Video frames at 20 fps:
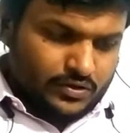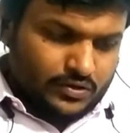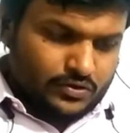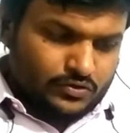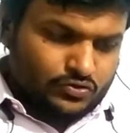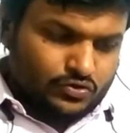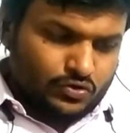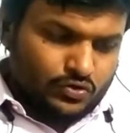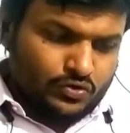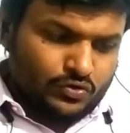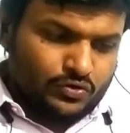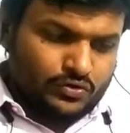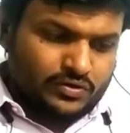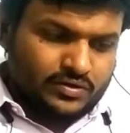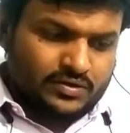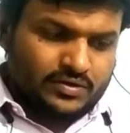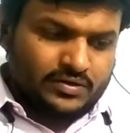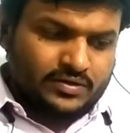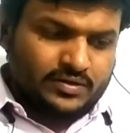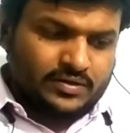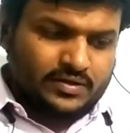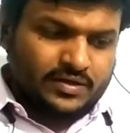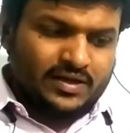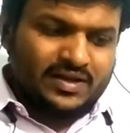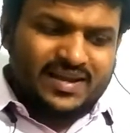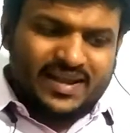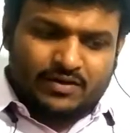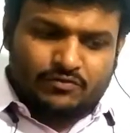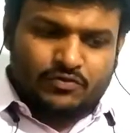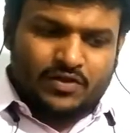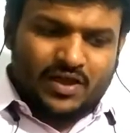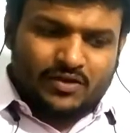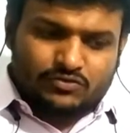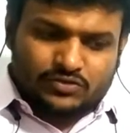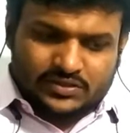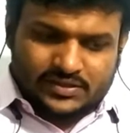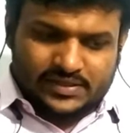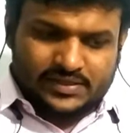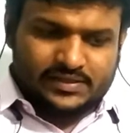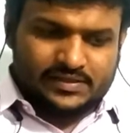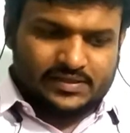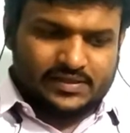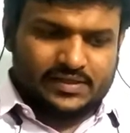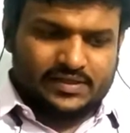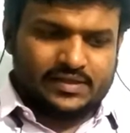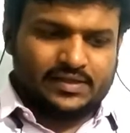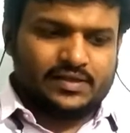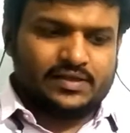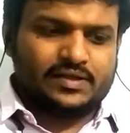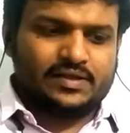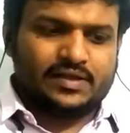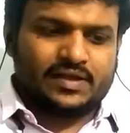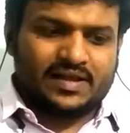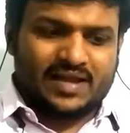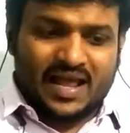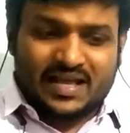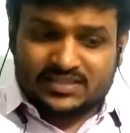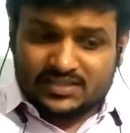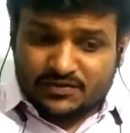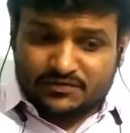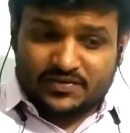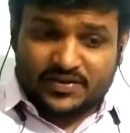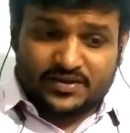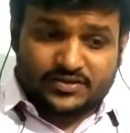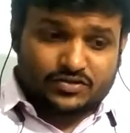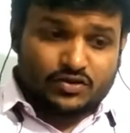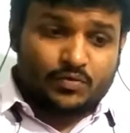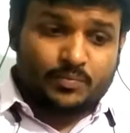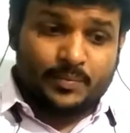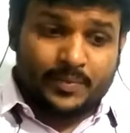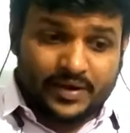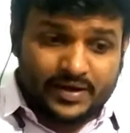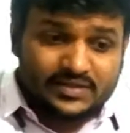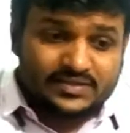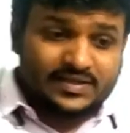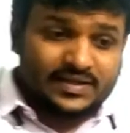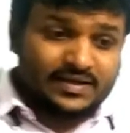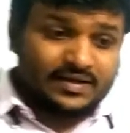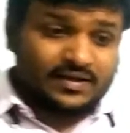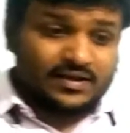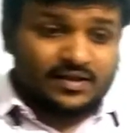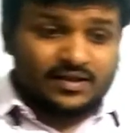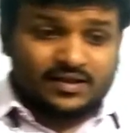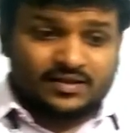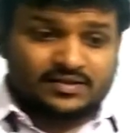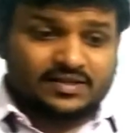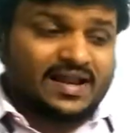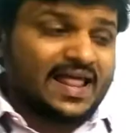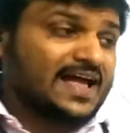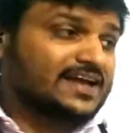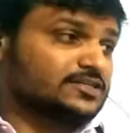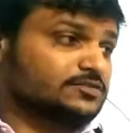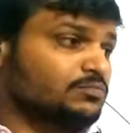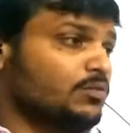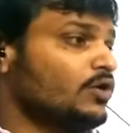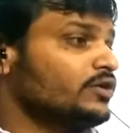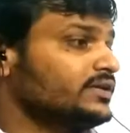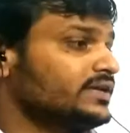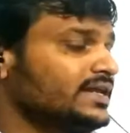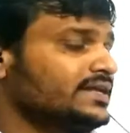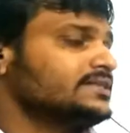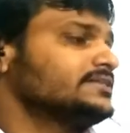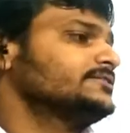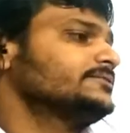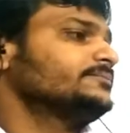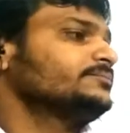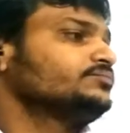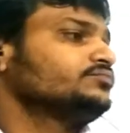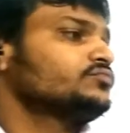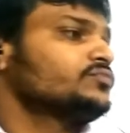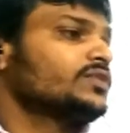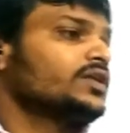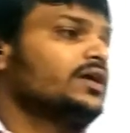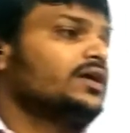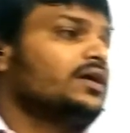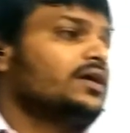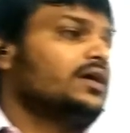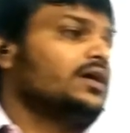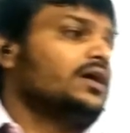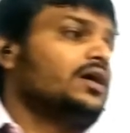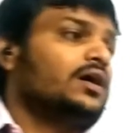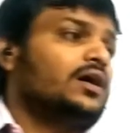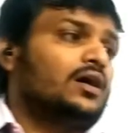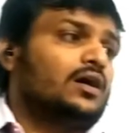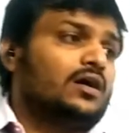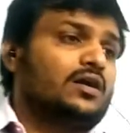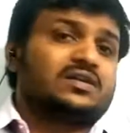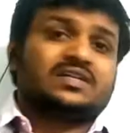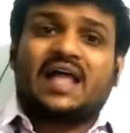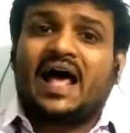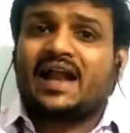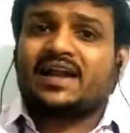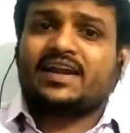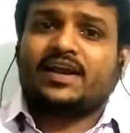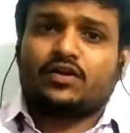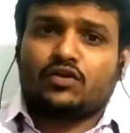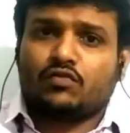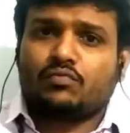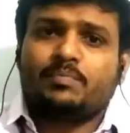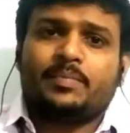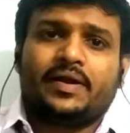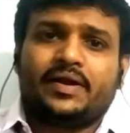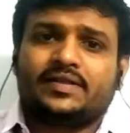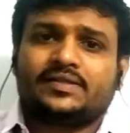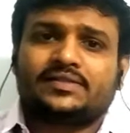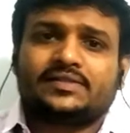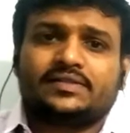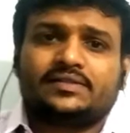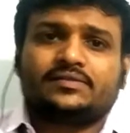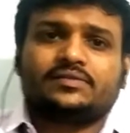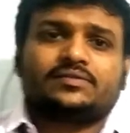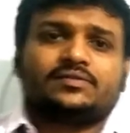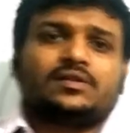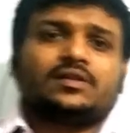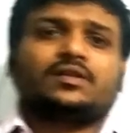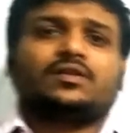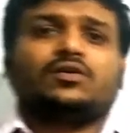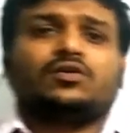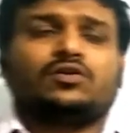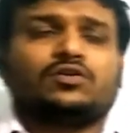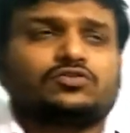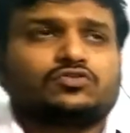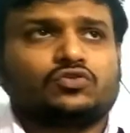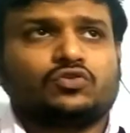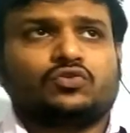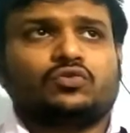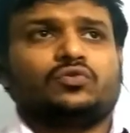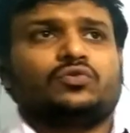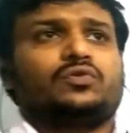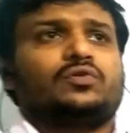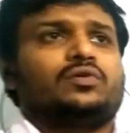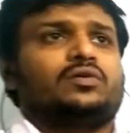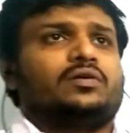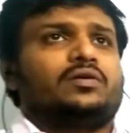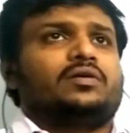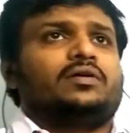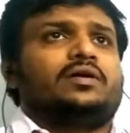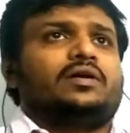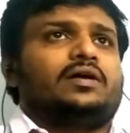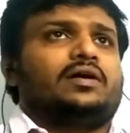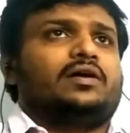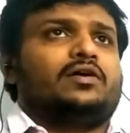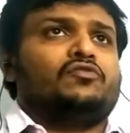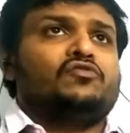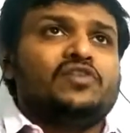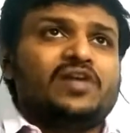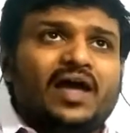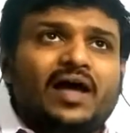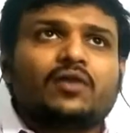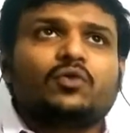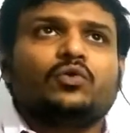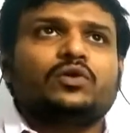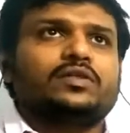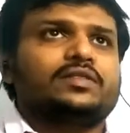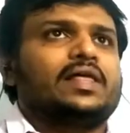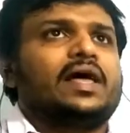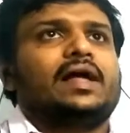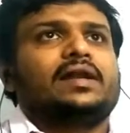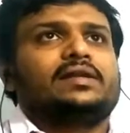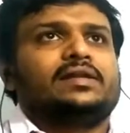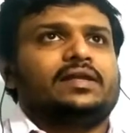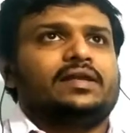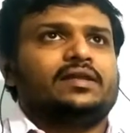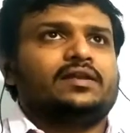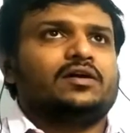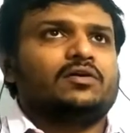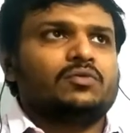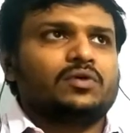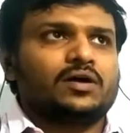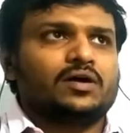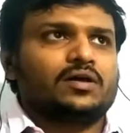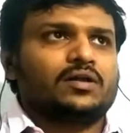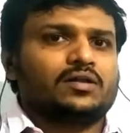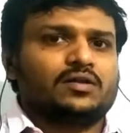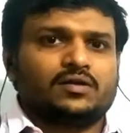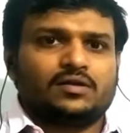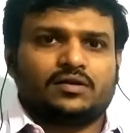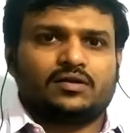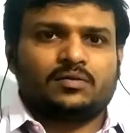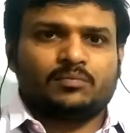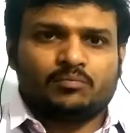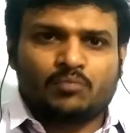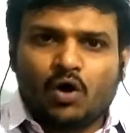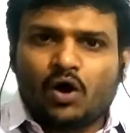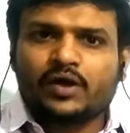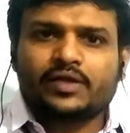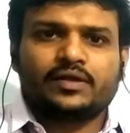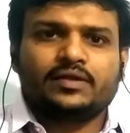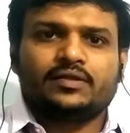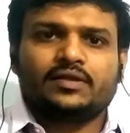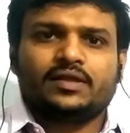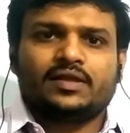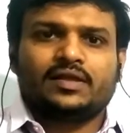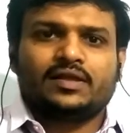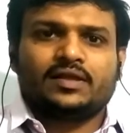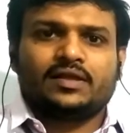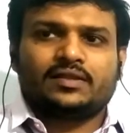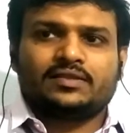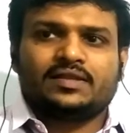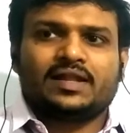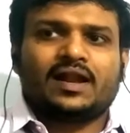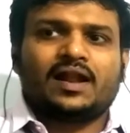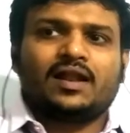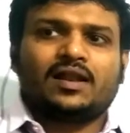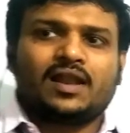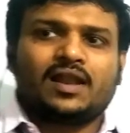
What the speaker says: So till date we have seen the classification of medicine. The next point is target of medicine. So we are knowing that in our body there are